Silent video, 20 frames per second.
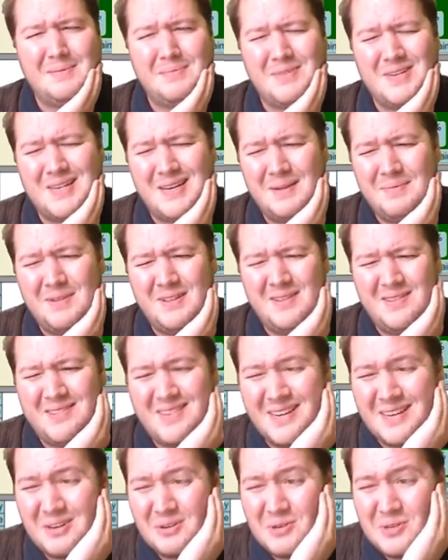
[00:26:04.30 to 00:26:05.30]
diamonds.
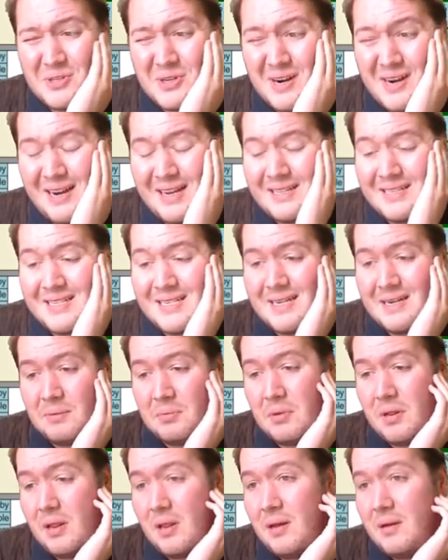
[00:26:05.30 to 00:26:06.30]
I could try and set
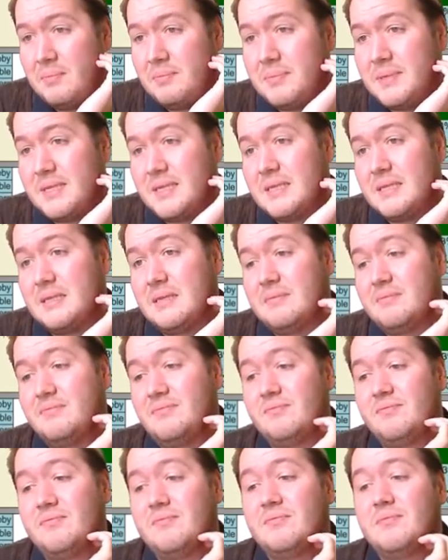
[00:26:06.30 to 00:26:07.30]
up clubs.
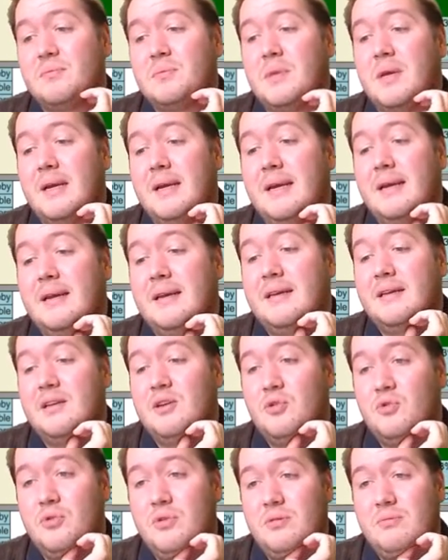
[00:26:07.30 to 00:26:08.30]
I
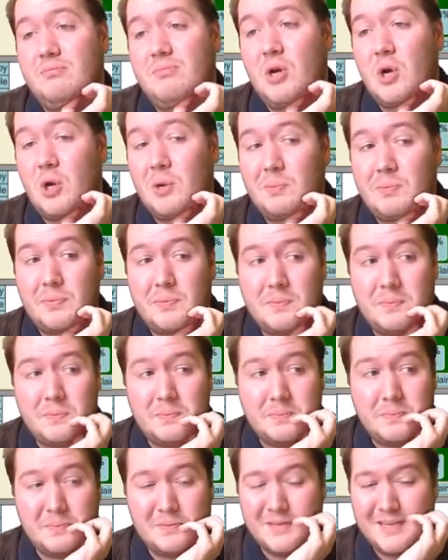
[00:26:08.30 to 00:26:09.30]
could hope.
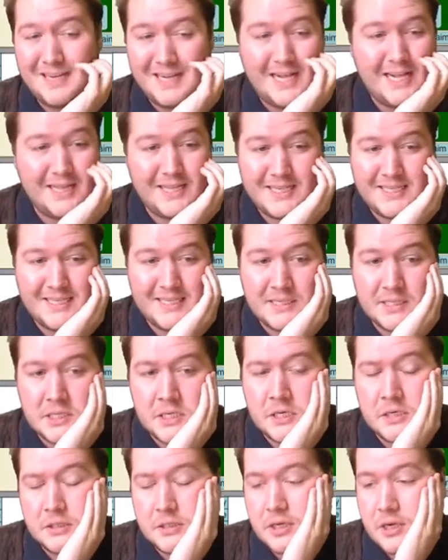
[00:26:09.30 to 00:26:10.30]
This isn't
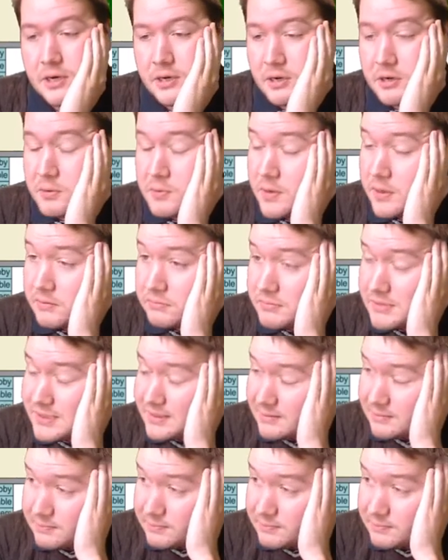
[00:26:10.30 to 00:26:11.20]
not going to go well, is it?